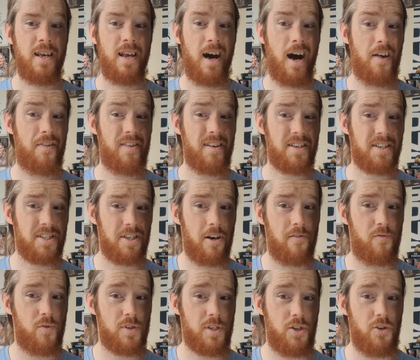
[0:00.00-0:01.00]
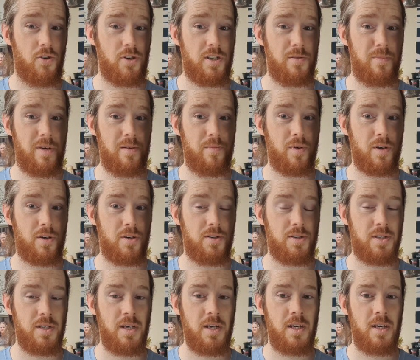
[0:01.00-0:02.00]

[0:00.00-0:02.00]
I think Soph was annoyed at me because